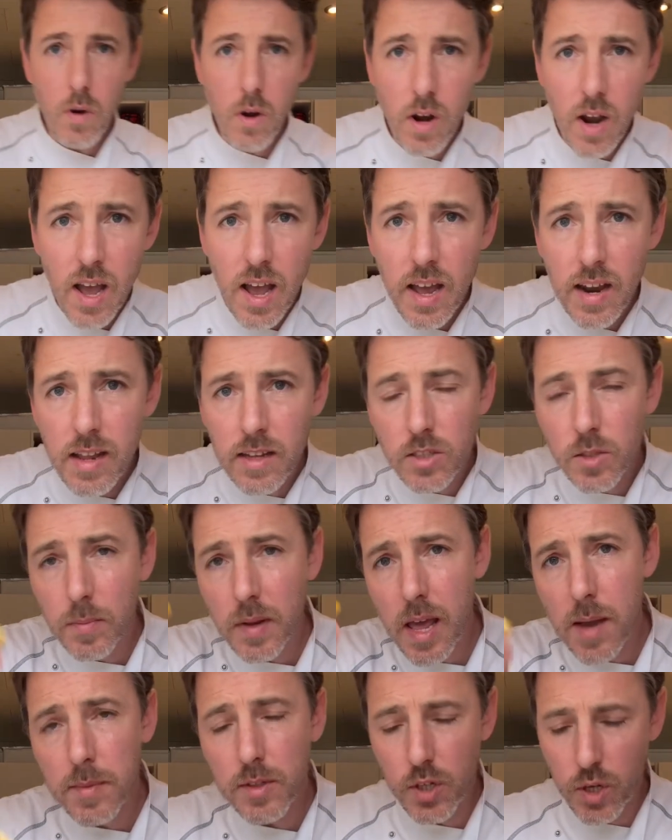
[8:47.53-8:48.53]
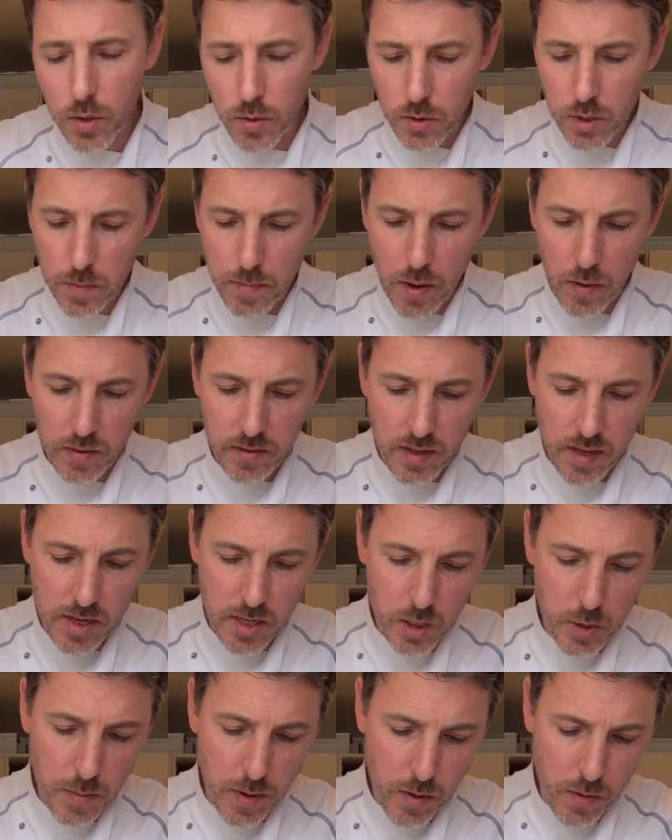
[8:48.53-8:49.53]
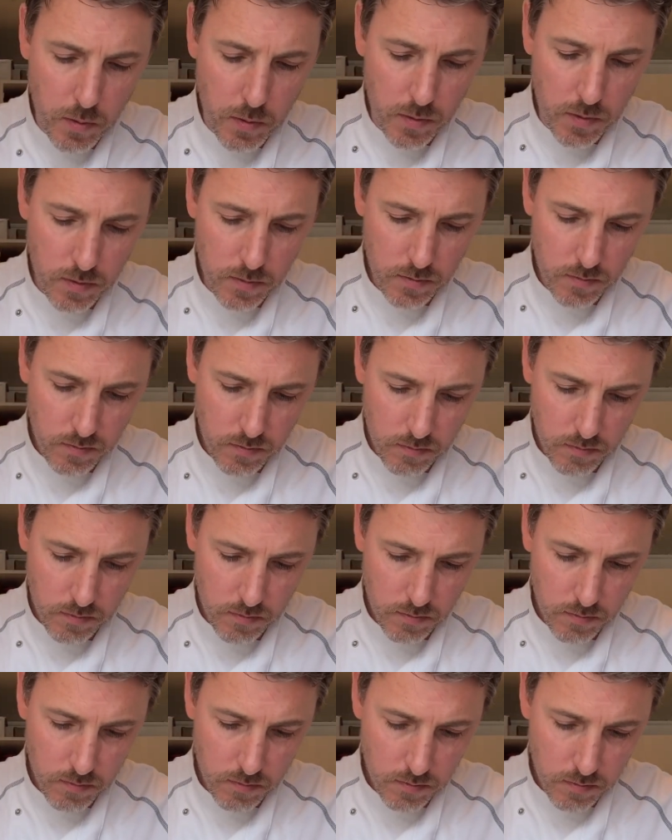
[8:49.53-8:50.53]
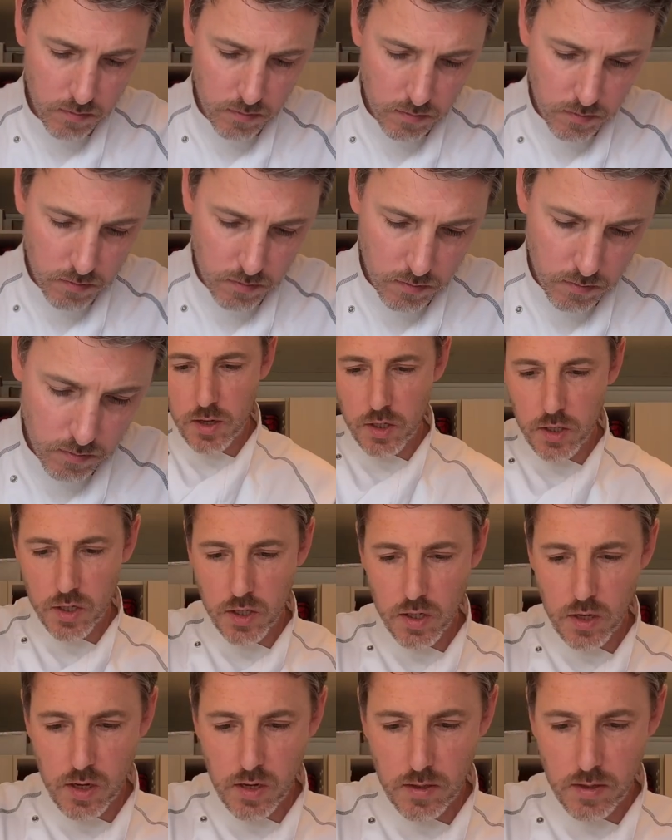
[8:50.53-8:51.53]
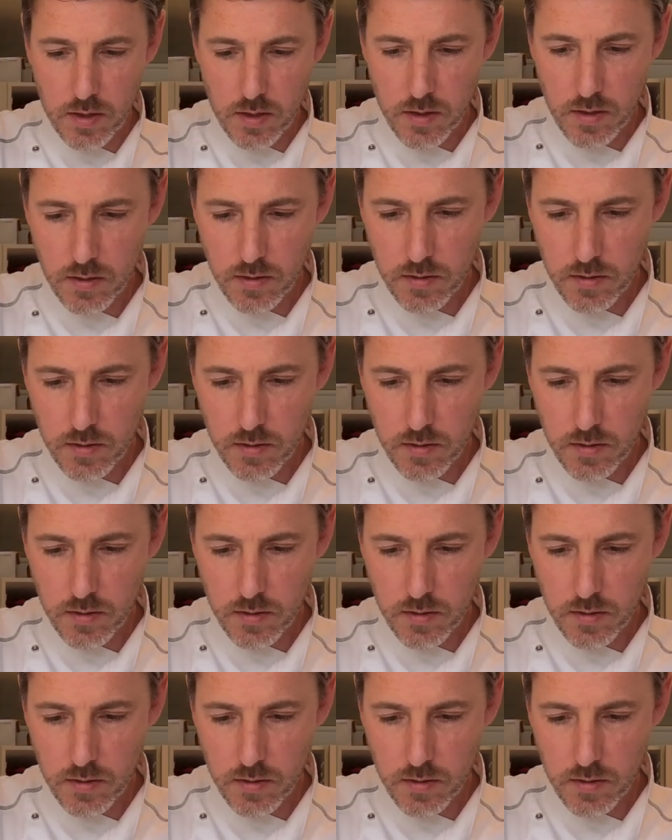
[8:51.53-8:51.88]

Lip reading: going to add in some lemon juice, about a teaspoon. Pinch of salt.